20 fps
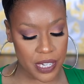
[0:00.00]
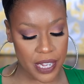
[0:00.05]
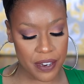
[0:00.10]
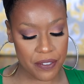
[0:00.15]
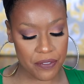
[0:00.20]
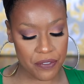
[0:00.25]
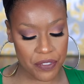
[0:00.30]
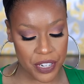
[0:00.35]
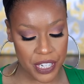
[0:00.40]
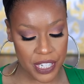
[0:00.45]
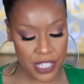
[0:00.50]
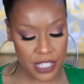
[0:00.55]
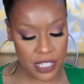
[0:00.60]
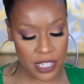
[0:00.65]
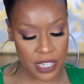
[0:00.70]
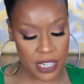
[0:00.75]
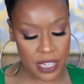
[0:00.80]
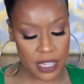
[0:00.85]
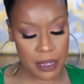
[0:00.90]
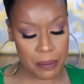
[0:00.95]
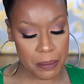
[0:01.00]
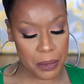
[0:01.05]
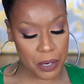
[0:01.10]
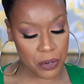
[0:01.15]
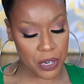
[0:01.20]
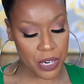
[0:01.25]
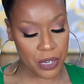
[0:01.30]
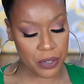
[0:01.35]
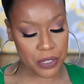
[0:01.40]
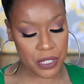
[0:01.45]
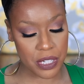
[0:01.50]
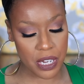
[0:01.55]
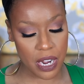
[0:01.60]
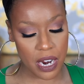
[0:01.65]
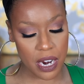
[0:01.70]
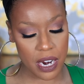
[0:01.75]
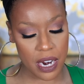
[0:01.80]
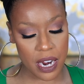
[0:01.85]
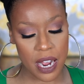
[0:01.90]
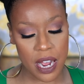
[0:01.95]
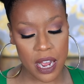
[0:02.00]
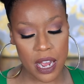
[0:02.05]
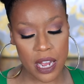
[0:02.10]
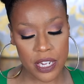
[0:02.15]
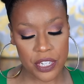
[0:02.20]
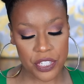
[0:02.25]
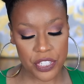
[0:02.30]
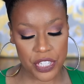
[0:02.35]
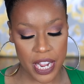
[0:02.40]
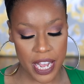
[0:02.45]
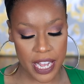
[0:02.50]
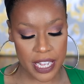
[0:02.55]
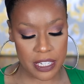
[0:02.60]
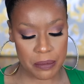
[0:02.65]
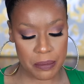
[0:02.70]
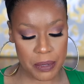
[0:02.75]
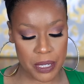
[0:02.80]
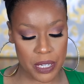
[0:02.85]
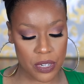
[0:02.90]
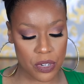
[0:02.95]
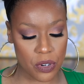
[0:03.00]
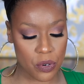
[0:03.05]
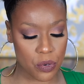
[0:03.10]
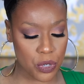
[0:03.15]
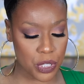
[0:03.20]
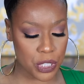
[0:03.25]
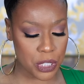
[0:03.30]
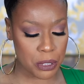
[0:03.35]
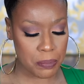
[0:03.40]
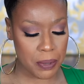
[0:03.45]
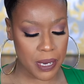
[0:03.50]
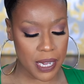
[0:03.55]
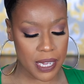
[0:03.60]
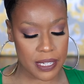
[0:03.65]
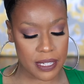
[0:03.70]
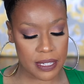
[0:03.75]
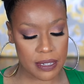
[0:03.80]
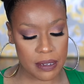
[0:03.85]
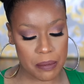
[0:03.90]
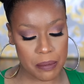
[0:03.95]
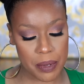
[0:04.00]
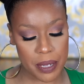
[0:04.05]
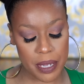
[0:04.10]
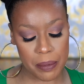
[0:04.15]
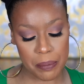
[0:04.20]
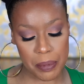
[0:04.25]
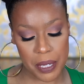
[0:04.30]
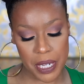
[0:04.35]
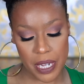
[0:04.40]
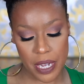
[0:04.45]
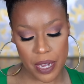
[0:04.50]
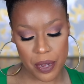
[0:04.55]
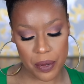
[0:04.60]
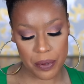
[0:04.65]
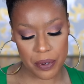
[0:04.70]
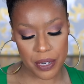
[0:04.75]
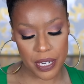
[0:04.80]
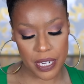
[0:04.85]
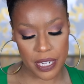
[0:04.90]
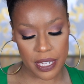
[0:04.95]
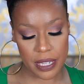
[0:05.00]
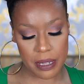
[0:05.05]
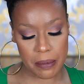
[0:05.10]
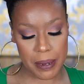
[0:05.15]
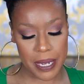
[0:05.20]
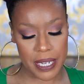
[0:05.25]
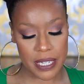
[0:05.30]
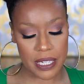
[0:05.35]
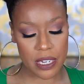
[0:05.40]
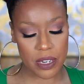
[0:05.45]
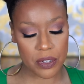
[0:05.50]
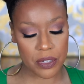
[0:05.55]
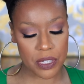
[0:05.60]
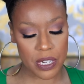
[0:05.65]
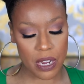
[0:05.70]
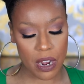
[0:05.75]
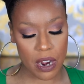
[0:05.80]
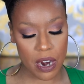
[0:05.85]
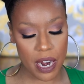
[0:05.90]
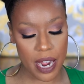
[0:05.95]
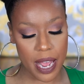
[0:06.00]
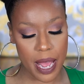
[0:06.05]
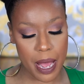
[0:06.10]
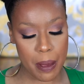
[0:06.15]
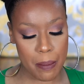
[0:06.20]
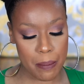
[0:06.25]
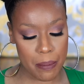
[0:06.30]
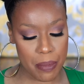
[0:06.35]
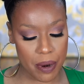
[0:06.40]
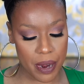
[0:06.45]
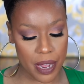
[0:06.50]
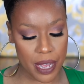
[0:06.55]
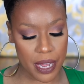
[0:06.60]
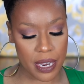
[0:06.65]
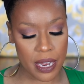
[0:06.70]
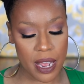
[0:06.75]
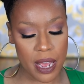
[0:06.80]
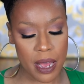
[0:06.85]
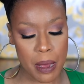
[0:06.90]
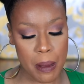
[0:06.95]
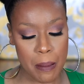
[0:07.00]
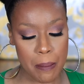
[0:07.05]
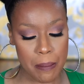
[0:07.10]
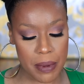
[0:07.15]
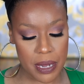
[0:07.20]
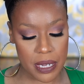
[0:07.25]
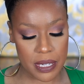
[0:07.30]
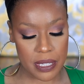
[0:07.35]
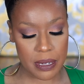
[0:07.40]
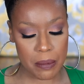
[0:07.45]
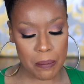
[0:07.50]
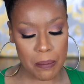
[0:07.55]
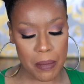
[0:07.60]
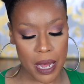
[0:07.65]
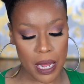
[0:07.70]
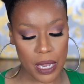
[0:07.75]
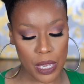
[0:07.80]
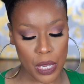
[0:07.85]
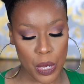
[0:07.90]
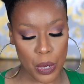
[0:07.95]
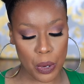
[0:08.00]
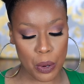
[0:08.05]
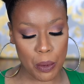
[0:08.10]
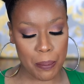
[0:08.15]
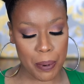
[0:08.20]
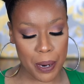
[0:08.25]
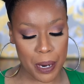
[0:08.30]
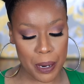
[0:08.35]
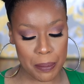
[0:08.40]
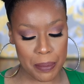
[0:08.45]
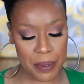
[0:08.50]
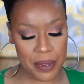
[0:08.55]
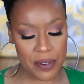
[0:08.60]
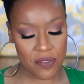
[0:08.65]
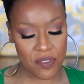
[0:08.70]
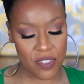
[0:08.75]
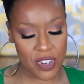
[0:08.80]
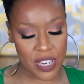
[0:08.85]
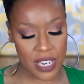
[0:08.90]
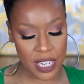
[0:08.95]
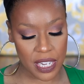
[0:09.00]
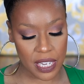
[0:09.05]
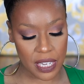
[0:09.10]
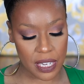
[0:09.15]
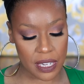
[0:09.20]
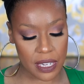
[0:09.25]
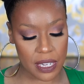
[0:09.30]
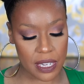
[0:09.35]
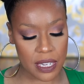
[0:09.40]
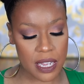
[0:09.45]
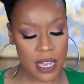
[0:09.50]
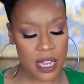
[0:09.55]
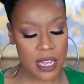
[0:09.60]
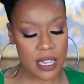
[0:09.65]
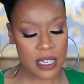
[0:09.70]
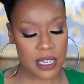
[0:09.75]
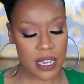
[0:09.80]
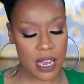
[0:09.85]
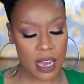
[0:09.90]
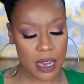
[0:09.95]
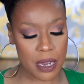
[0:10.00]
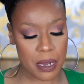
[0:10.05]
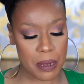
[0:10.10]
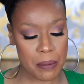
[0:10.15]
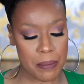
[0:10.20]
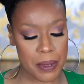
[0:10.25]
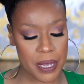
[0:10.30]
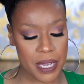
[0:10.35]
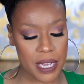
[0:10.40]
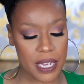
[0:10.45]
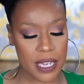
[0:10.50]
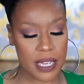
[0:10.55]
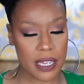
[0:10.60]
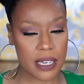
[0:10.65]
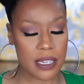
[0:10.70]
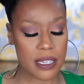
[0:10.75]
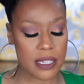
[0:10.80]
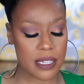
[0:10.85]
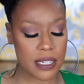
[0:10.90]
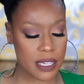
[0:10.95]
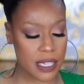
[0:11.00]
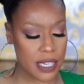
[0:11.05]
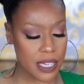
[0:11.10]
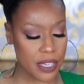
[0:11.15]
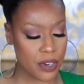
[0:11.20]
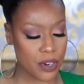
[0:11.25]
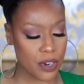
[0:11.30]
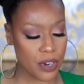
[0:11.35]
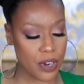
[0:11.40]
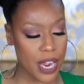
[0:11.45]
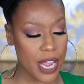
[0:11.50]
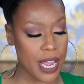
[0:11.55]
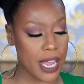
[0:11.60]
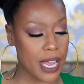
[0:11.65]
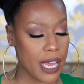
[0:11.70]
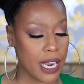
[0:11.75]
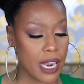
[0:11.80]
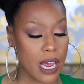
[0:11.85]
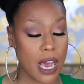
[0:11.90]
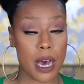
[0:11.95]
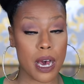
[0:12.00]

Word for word: and freesia. The middle notes are jasmine, orange blossom, peony. The base notes are ambrette, musk mallow, bourbon vanilla, tonka bean, cedar, and